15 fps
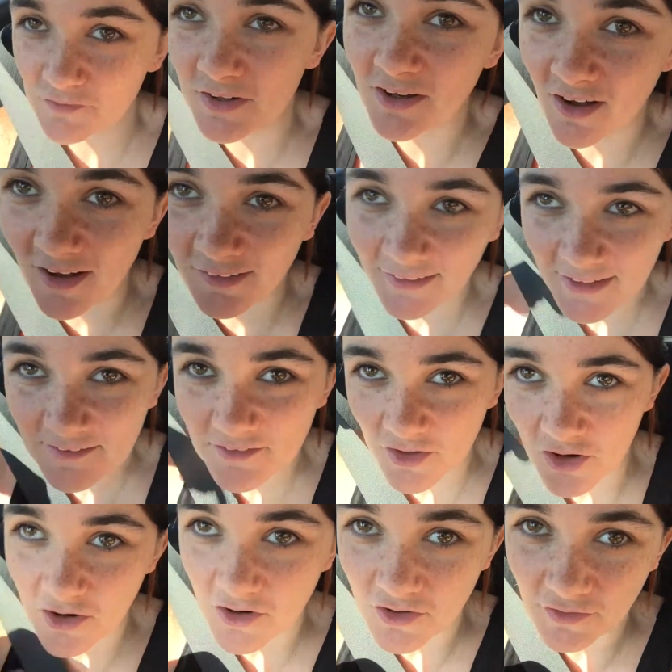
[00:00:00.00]
It Real. I'll leave it
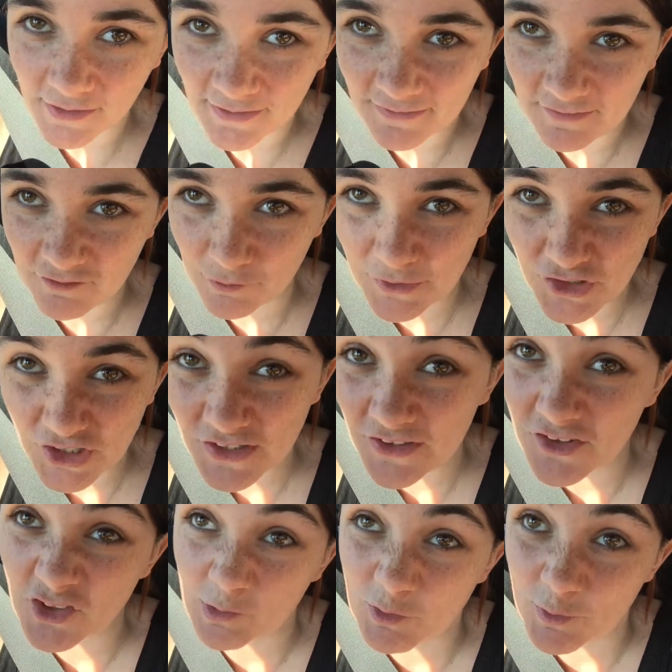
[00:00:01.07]
all the information in
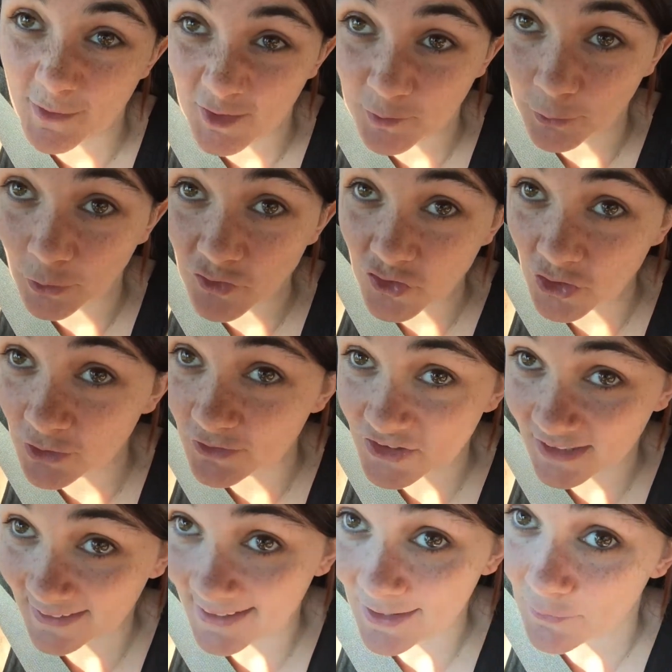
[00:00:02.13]
the description box below, so you can go
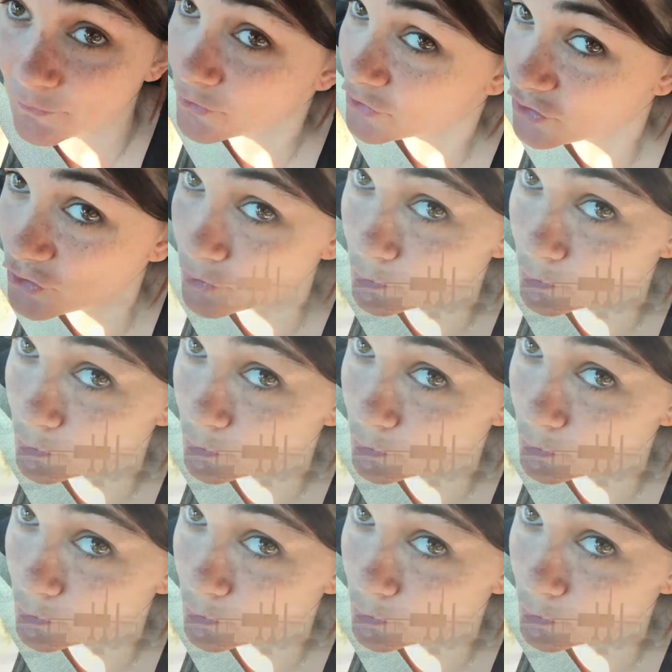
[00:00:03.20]
check that out